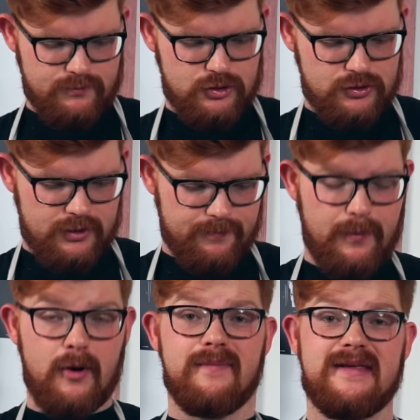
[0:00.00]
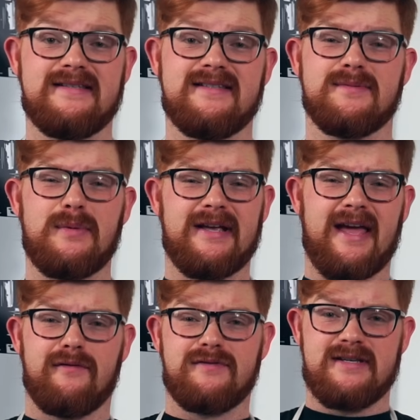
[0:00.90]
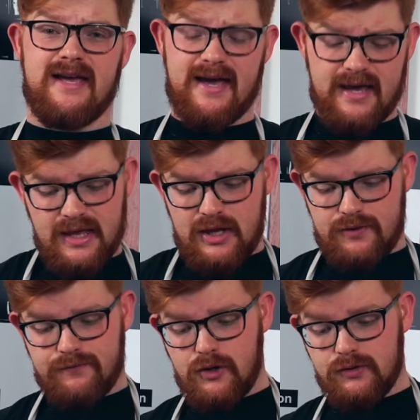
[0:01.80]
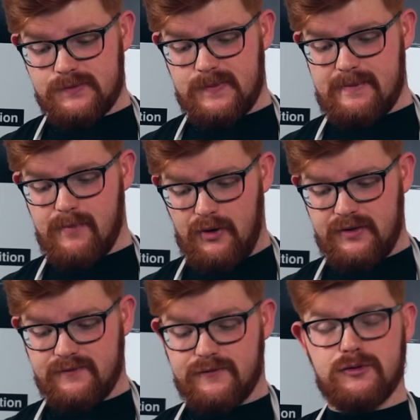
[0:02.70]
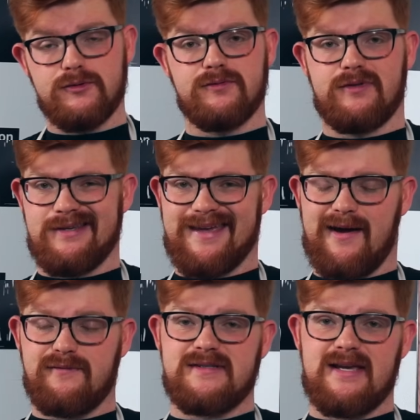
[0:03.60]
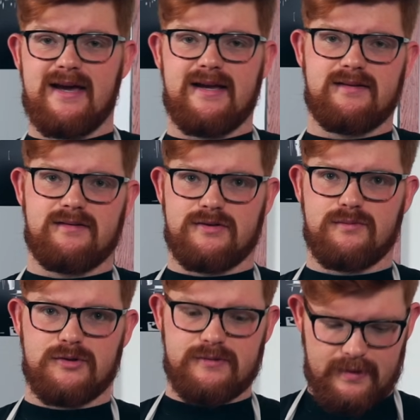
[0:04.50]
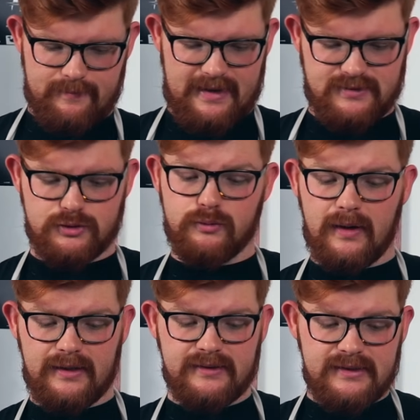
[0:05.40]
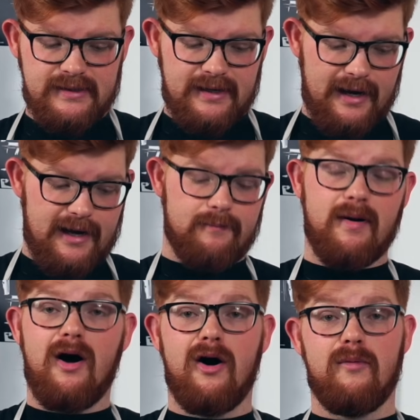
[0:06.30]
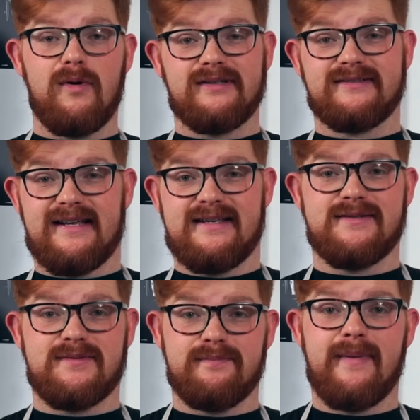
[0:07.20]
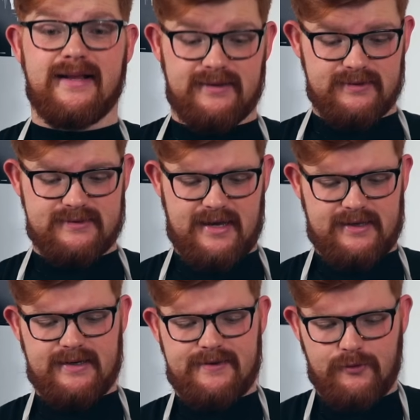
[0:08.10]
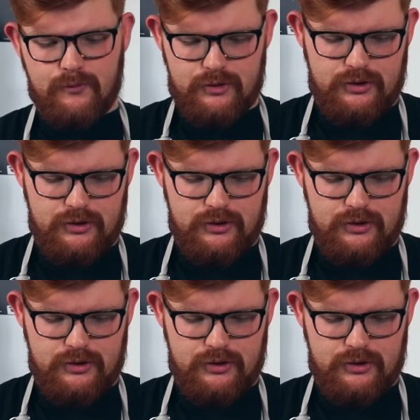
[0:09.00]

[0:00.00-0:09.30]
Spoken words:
just going to pop this into my cafetiere. You've got to be mindful that your cafetiere doesn't want to be a metal one. Our one is metal, sadly, so what